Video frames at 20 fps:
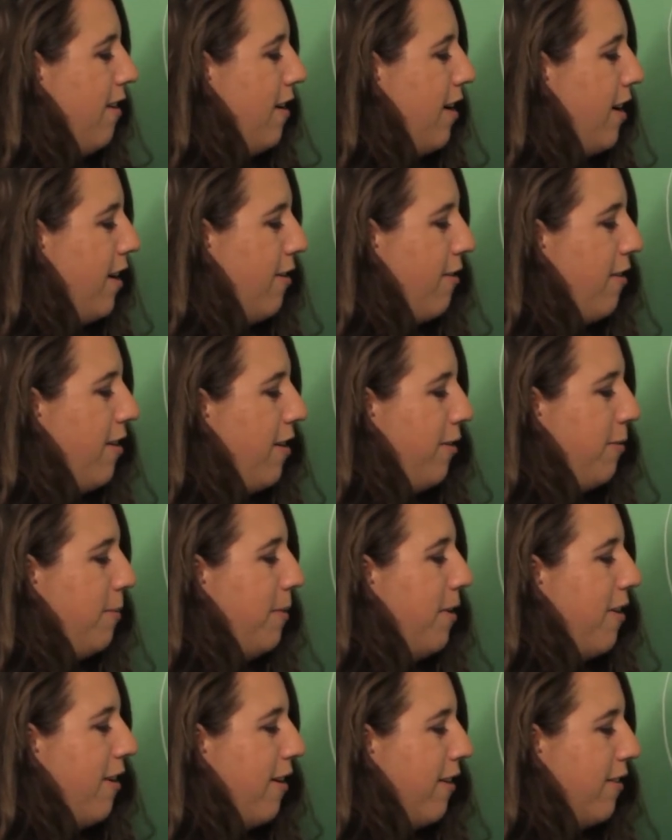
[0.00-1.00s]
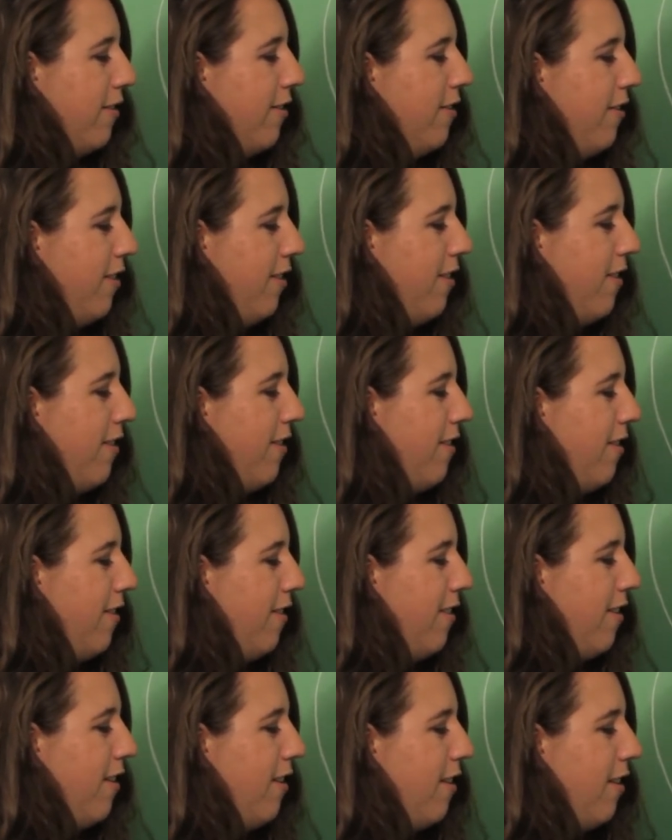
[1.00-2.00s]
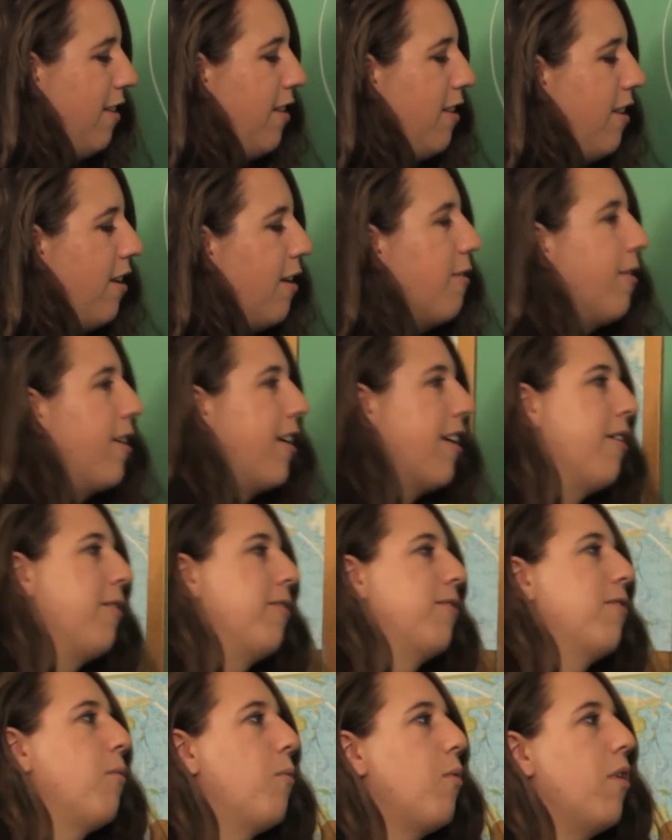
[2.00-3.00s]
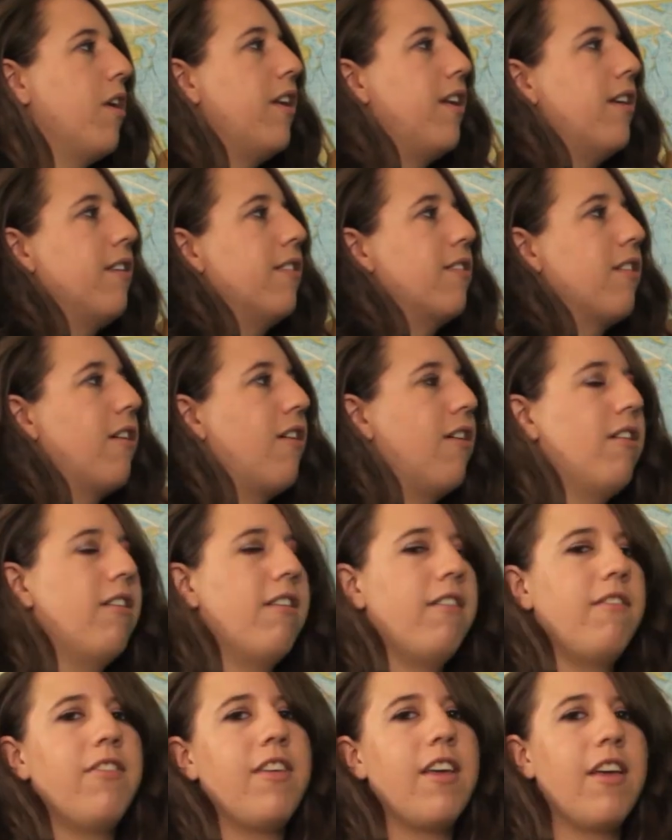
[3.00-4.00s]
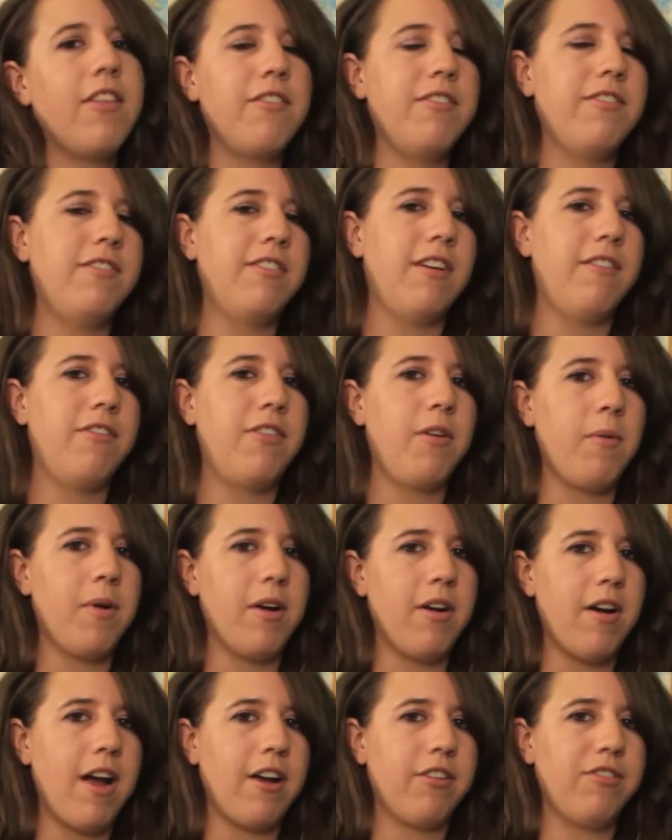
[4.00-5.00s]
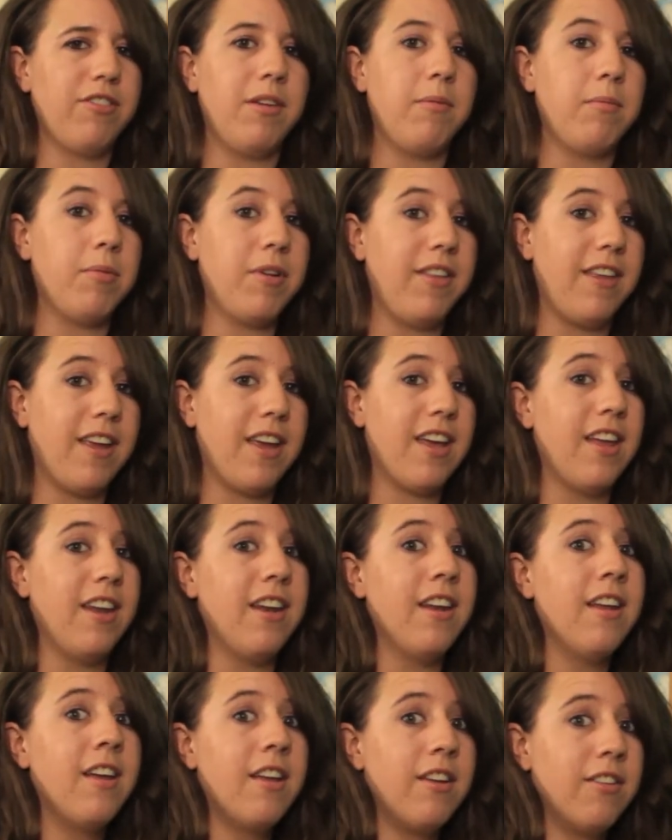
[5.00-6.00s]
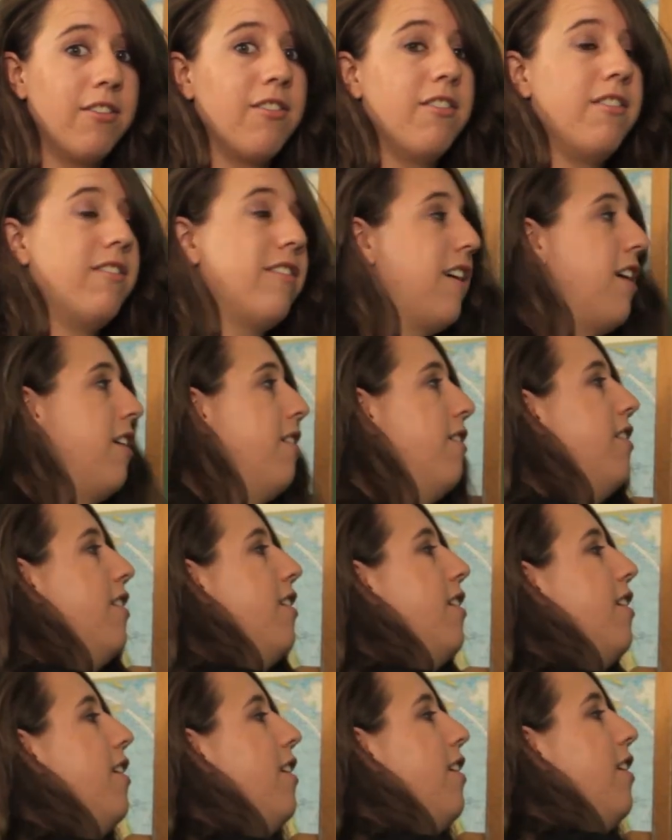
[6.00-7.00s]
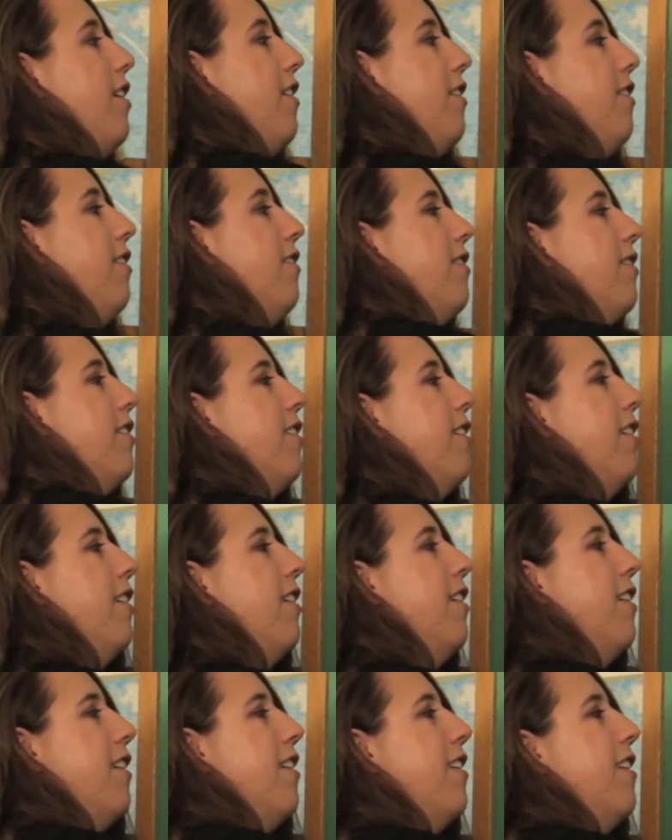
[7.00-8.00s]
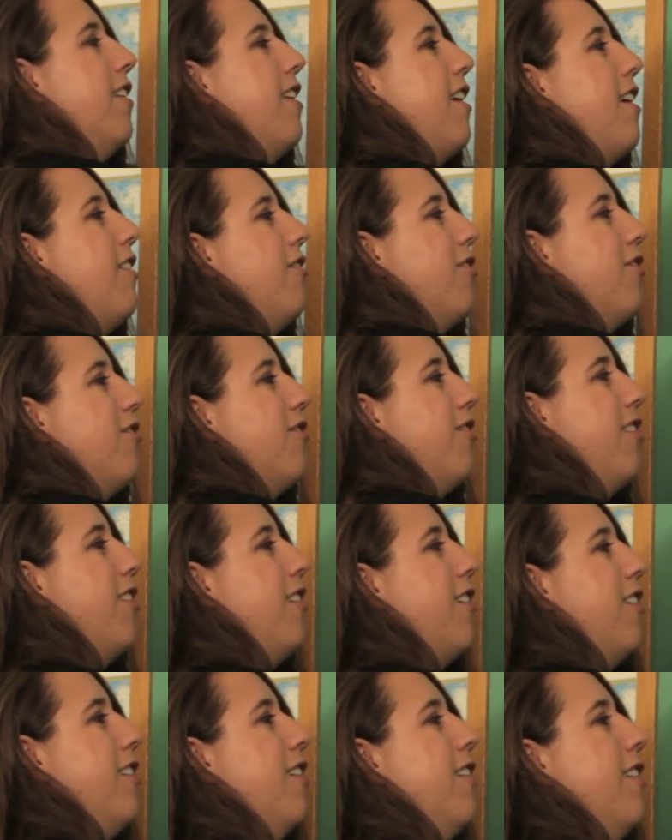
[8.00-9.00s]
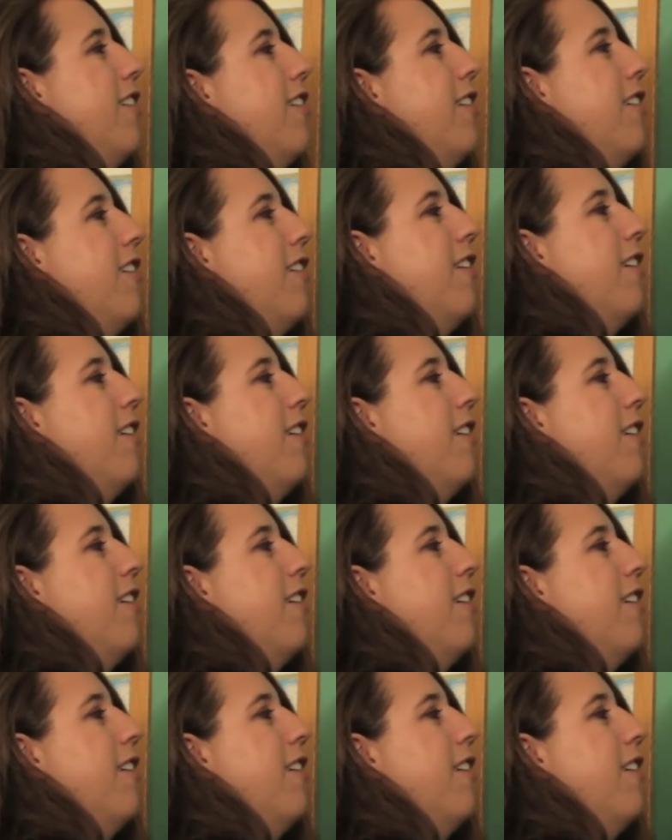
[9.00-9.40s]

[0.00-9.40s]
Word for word: I know how to spell oxygen. There we go. So what is all of the other stuff that we are actually breathing in? Turns out it is nitrogen,